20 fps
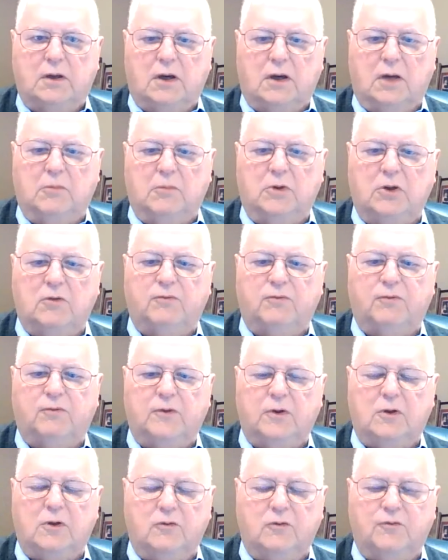Yes. I mean,
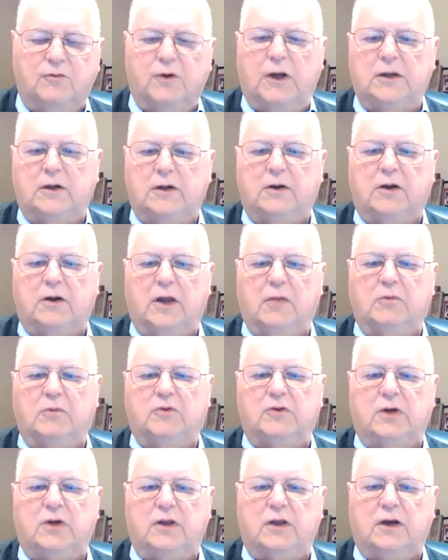you, you find it on
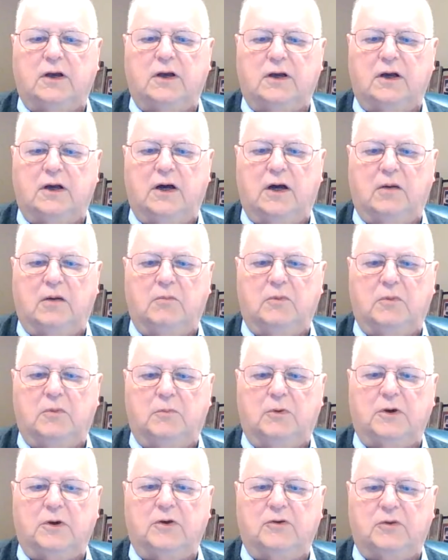Amazon dot com. The
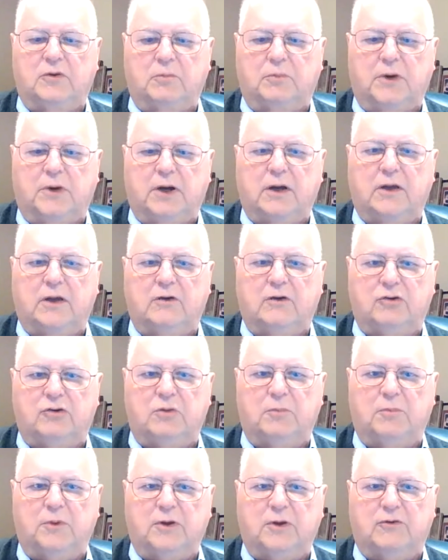book is a buck, and the
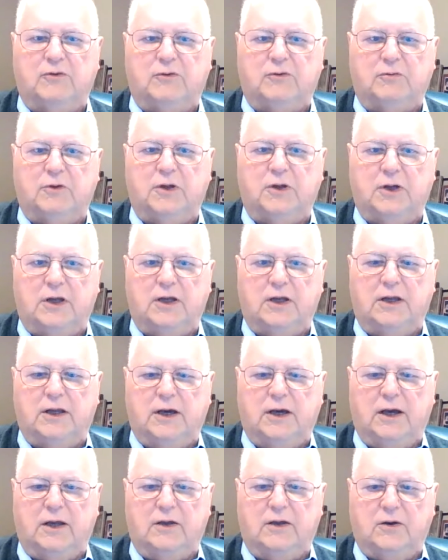shipping is three
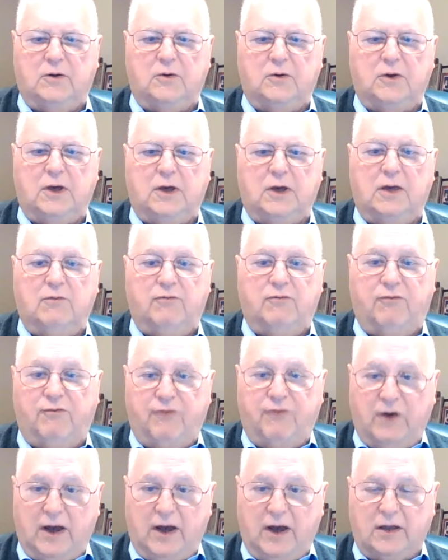ninety-nine. Okay,
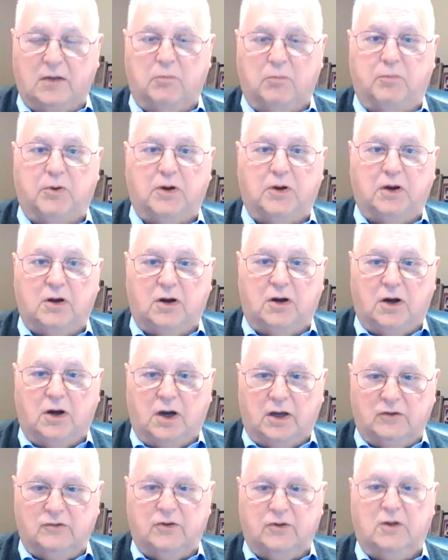fine. The book
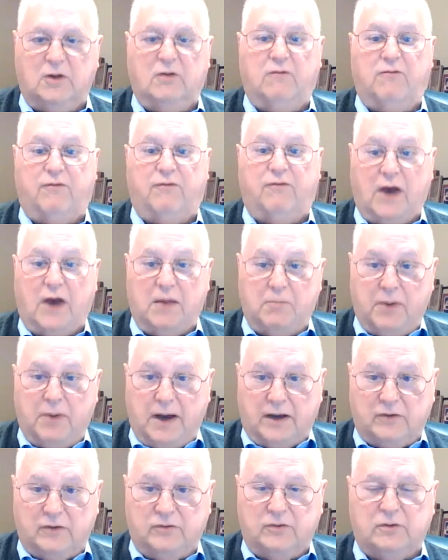costs five
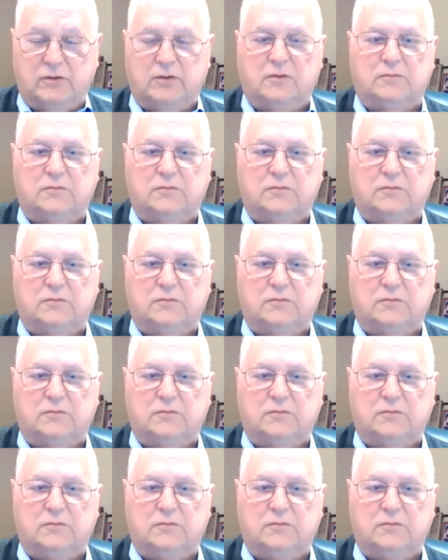bucks.